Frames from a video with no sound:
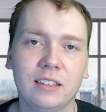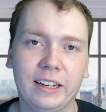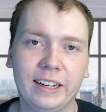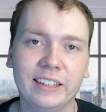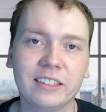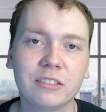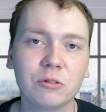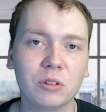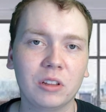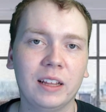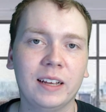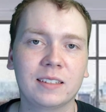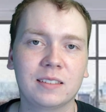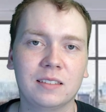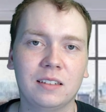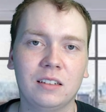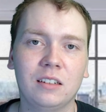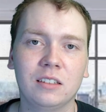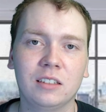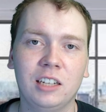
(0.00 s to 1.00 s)
and it will last a
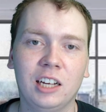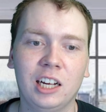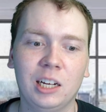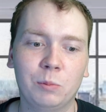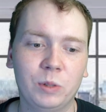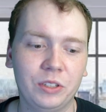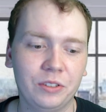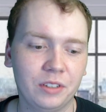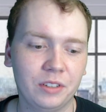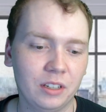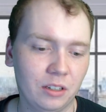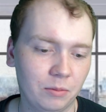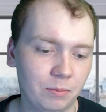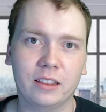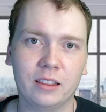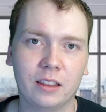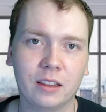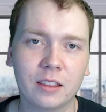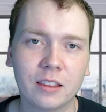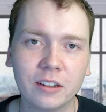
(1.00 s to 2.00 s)
long time when you get home.
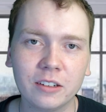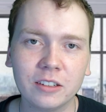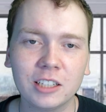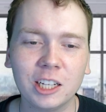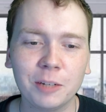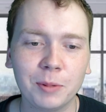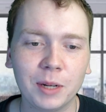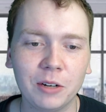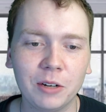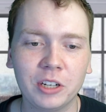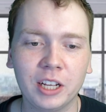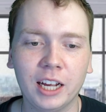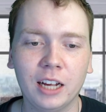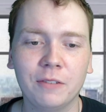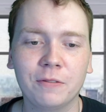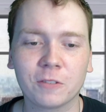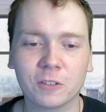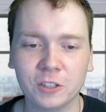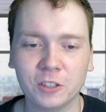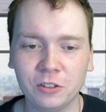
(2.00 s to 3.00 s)
The third tip I would
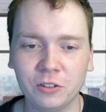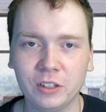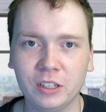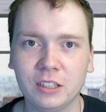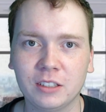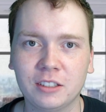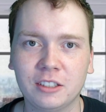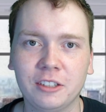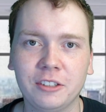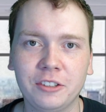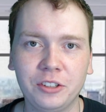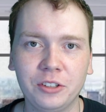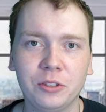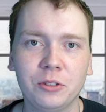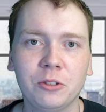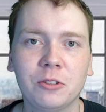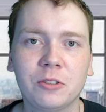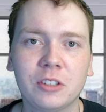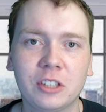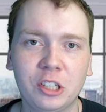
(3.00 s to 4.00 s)
have for you is to
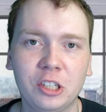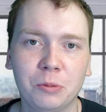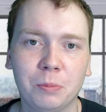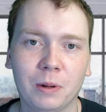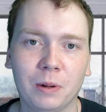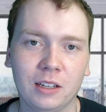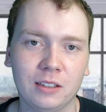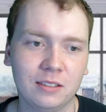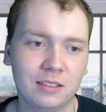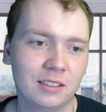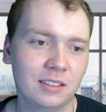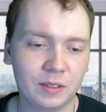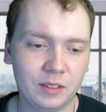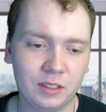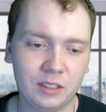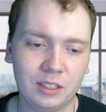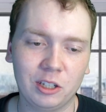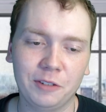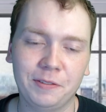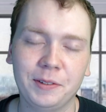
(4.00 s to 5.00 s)
use coupons.
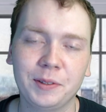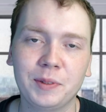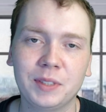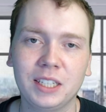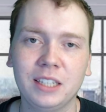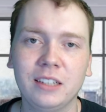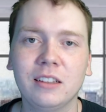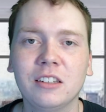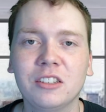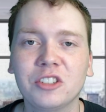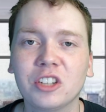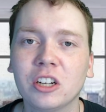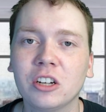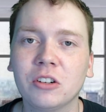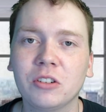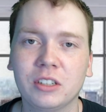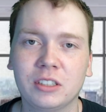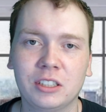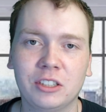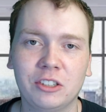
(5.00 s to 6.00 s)
So if you've seen the
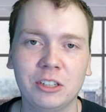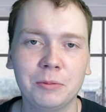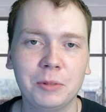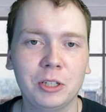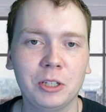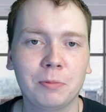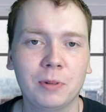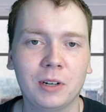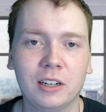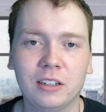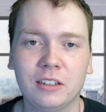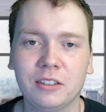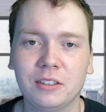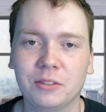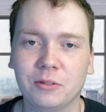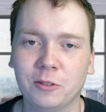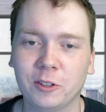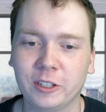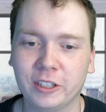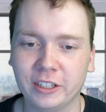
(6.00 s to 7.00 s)
show Extreme Couponers,
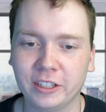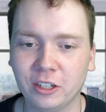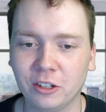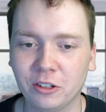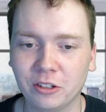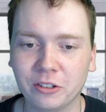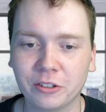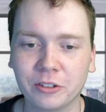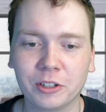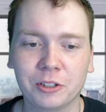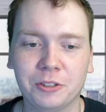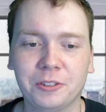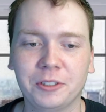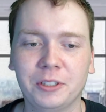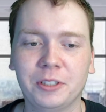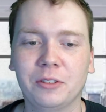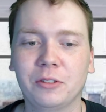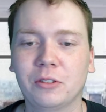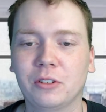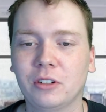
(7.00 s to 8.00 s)
where they go to the grocery
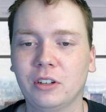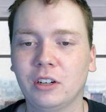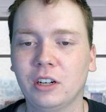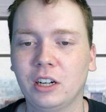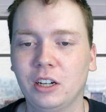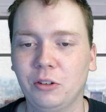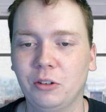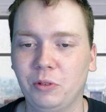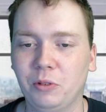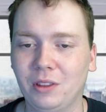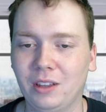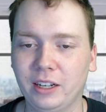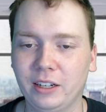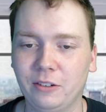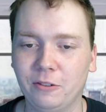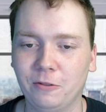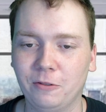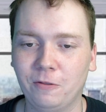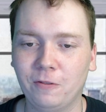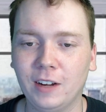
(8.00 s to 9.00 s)
store with
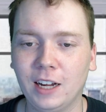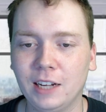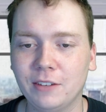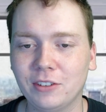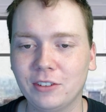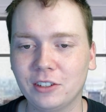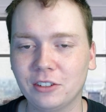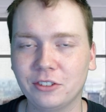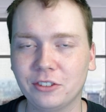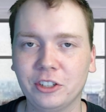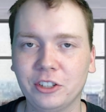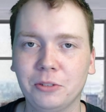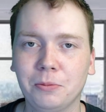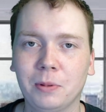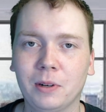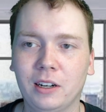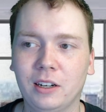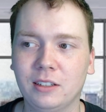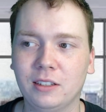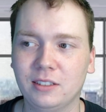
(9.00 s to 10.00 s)
like 500
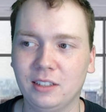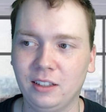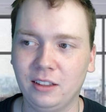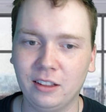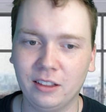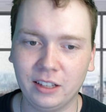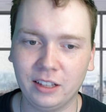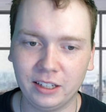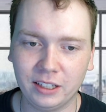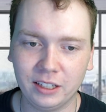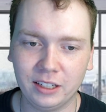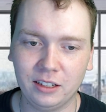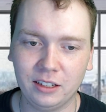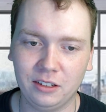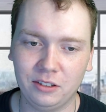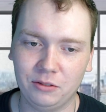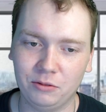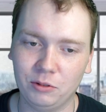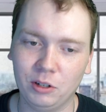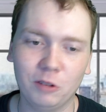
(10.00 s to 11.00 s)
coupons and then they get
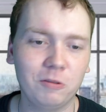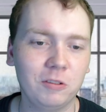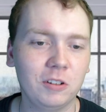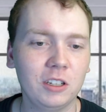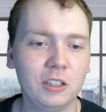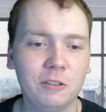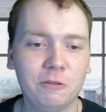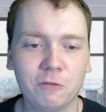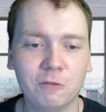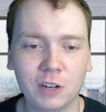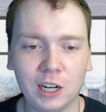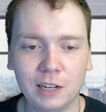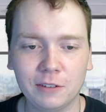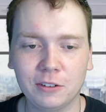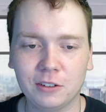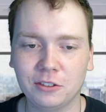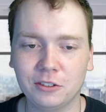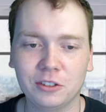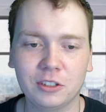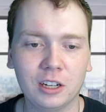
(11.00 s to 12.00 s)
roughly
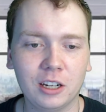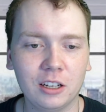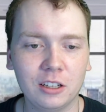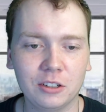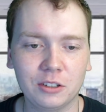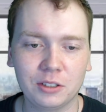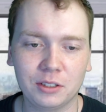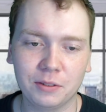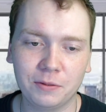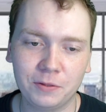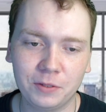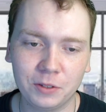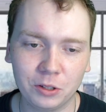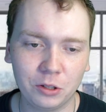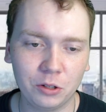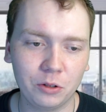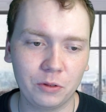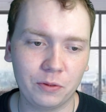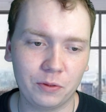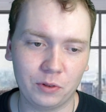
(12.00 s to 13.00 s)
$500 of
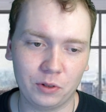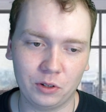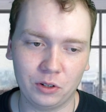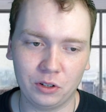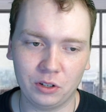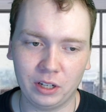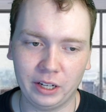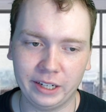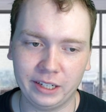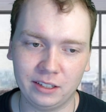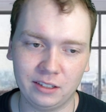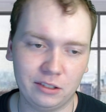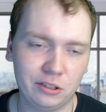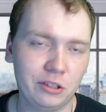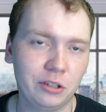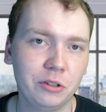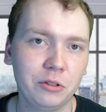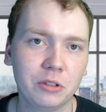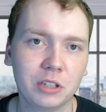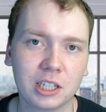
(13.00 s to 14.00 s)
food for like
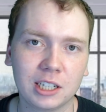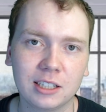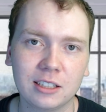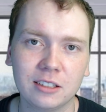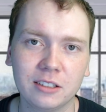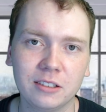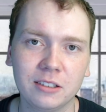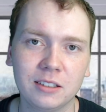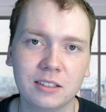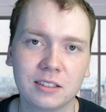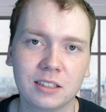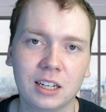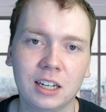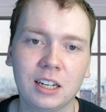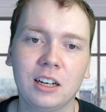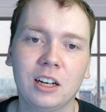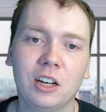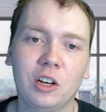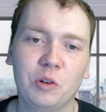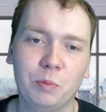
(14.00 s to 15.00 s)
$2,
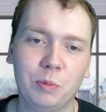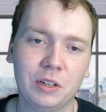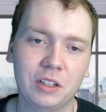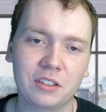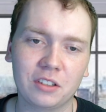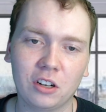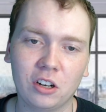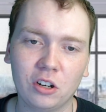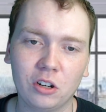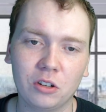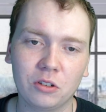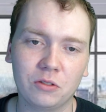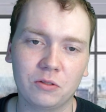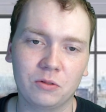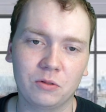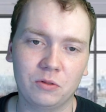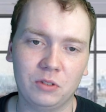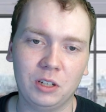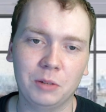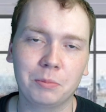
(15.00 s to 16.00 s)
but it's all
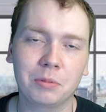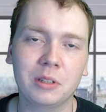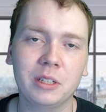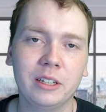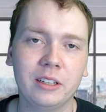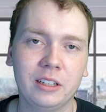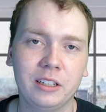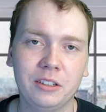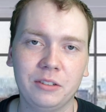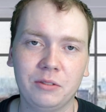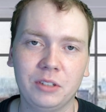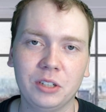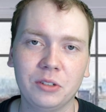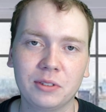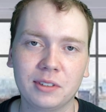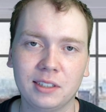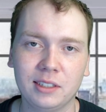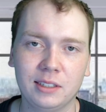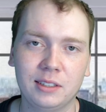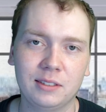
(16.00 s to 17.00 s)
completely
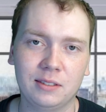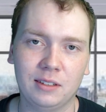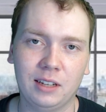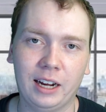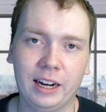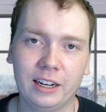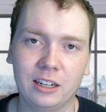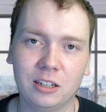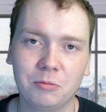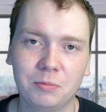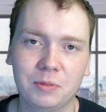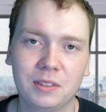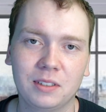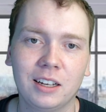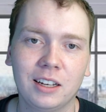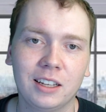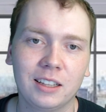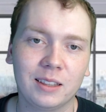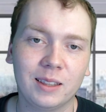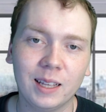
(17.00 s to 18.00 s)
useless items.
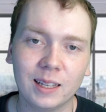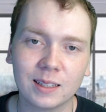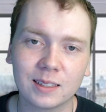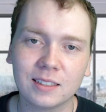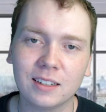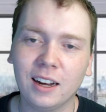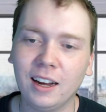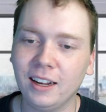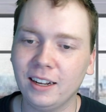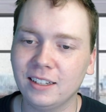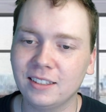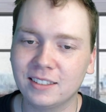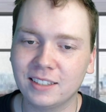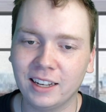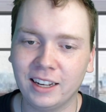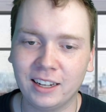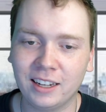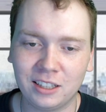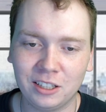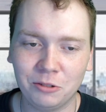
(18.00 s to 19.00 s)
That's not
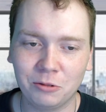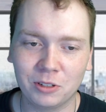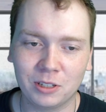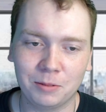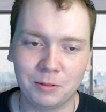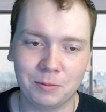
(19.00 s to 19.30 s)
exactly what I'm